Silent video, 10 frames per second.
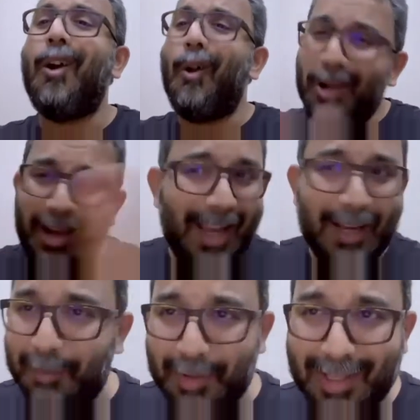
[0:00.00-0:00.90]

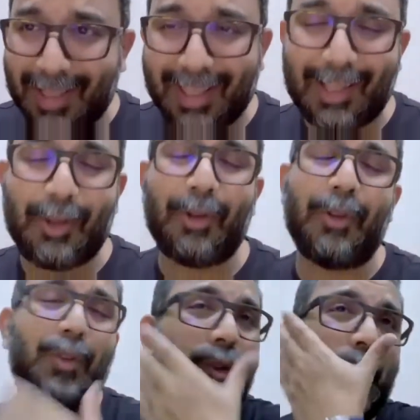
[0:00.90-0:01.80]
online presentation
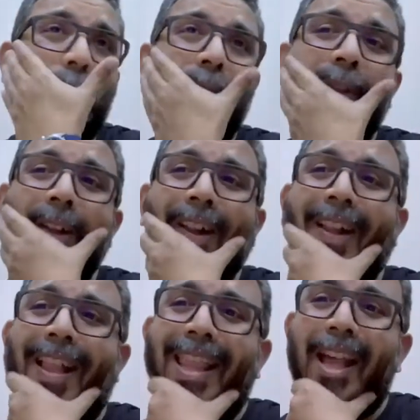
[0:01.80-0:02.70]
on Zoom.
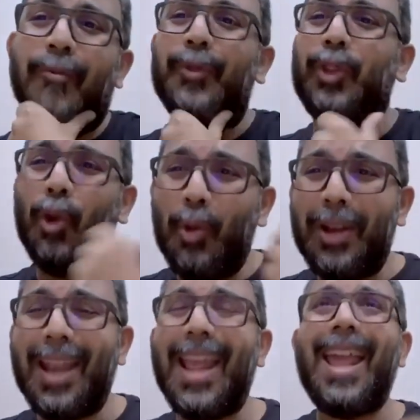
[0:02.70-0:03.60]
Now,
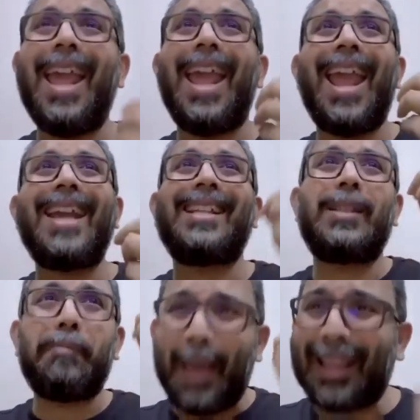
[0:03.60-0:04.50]
don't
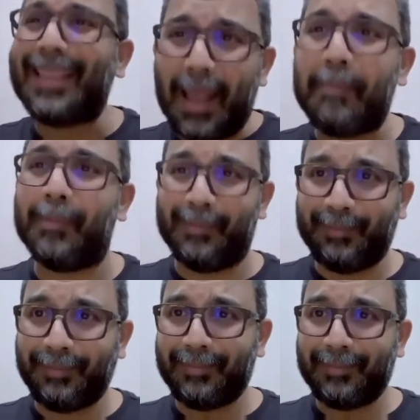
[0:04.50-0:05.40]
expect them,
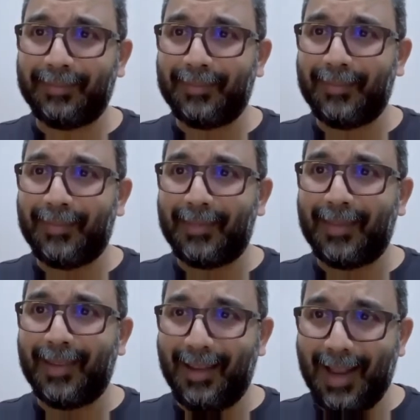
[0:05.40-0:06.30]

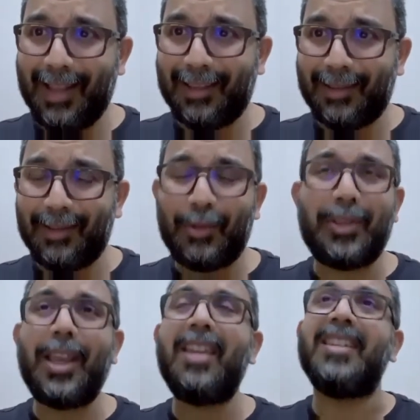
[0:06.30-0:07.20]
right, to
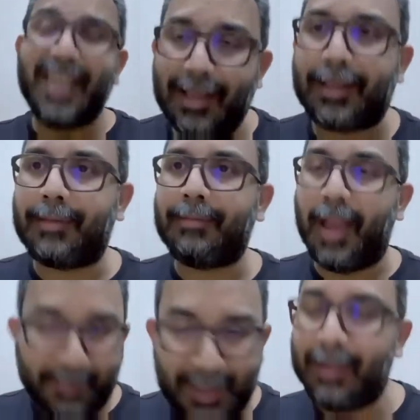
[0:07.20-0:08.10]
say, yes,
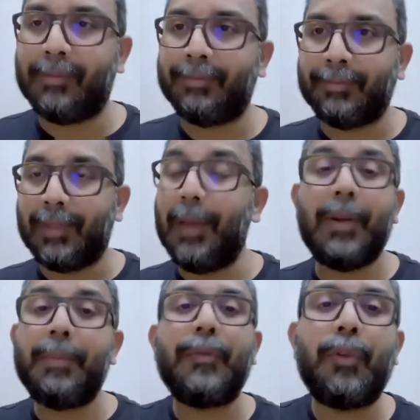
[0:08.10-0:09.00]
I'm in,
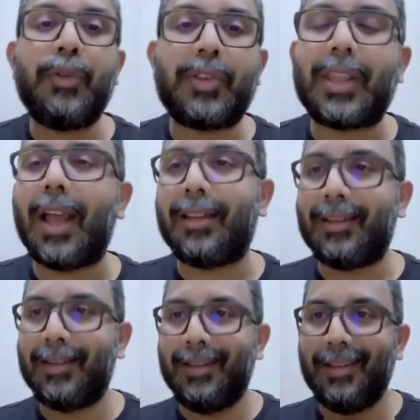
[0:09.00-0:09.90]
even before you start.
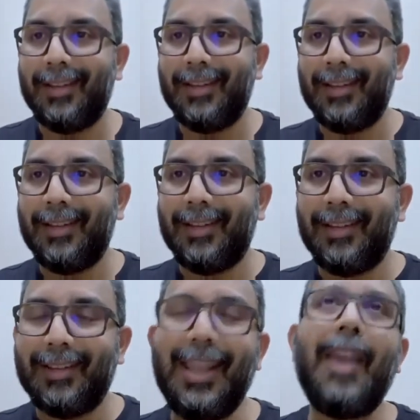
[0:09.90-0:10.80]

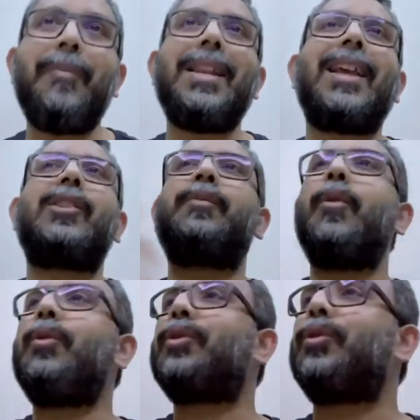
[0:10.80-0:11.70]
They have been
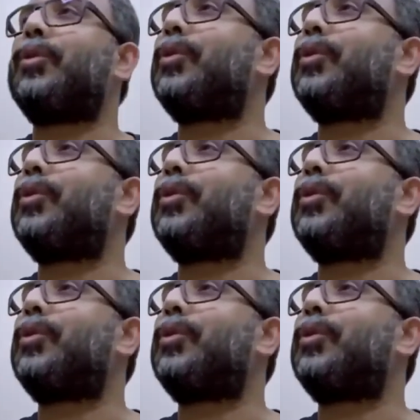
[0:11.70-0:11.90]
exposed to